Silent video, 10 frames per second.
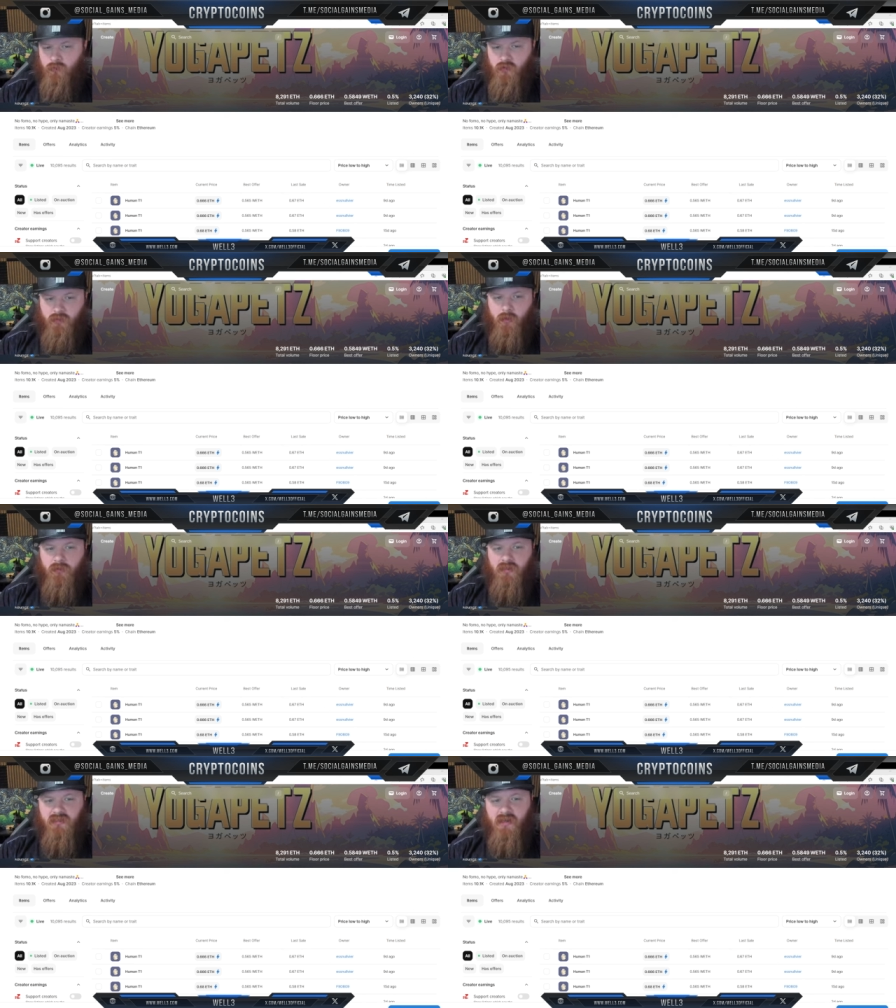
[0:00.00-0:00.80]
So,
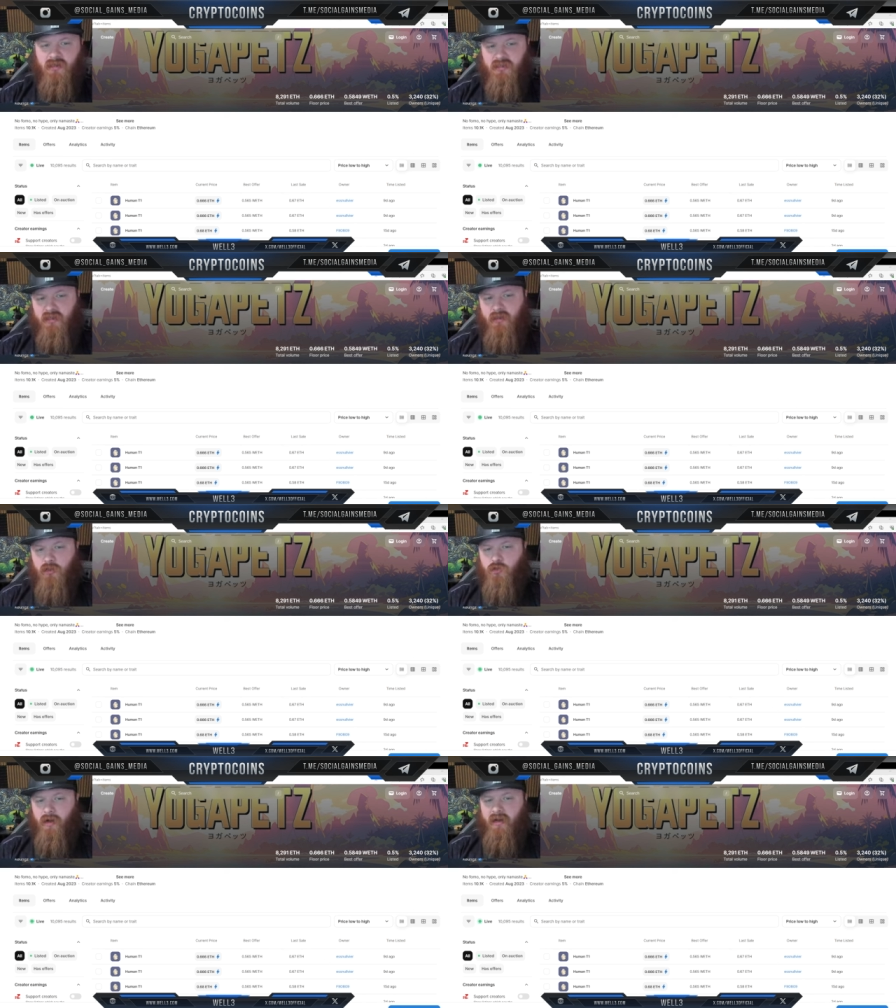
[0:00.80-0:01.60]
discussing
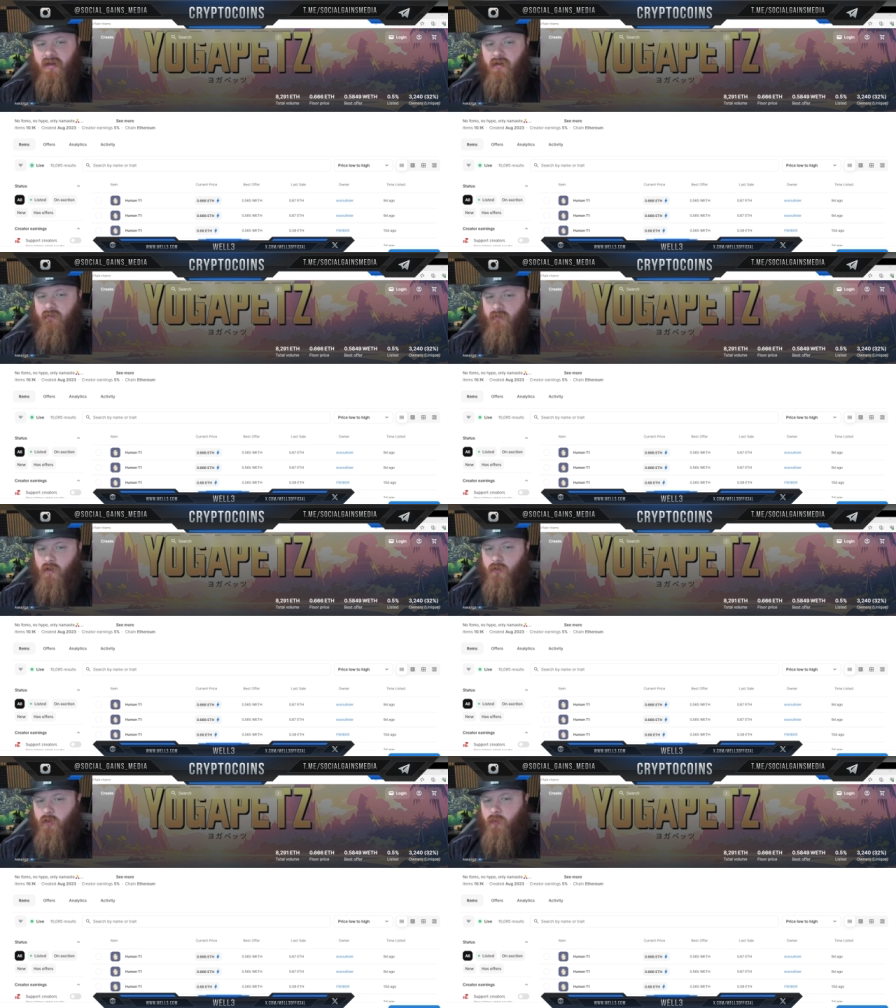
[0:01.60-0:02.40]
the trading
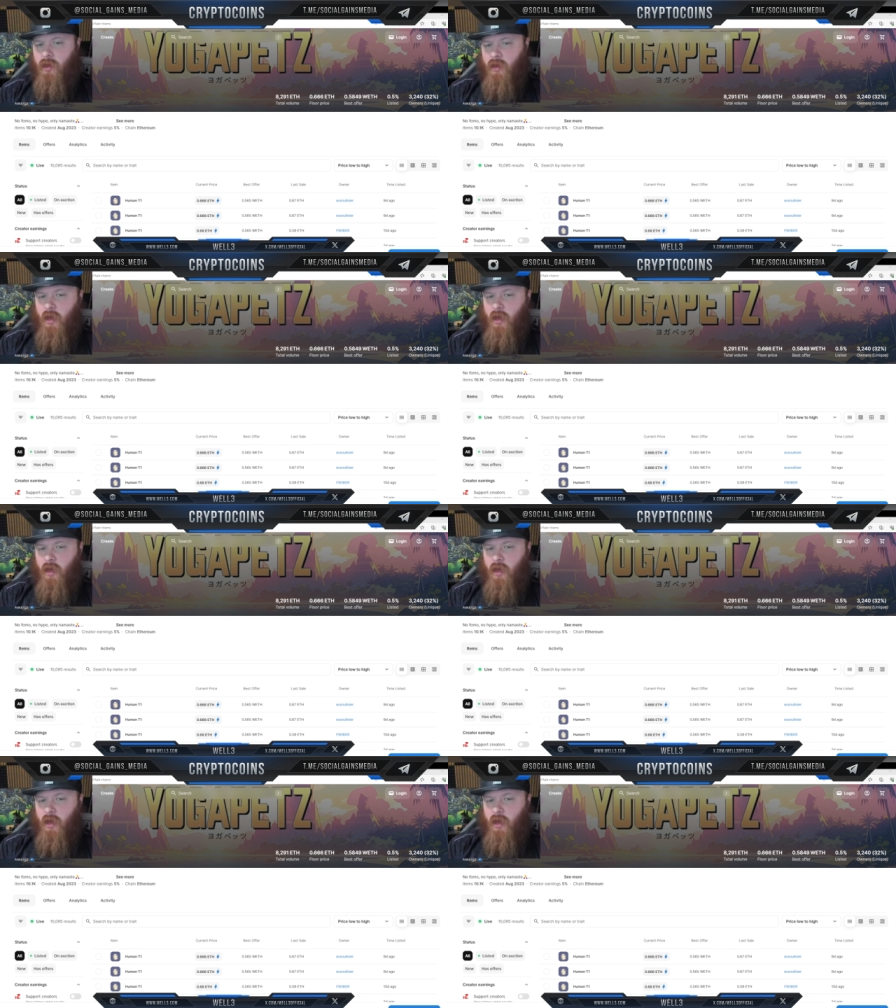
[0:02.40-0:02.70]
volume,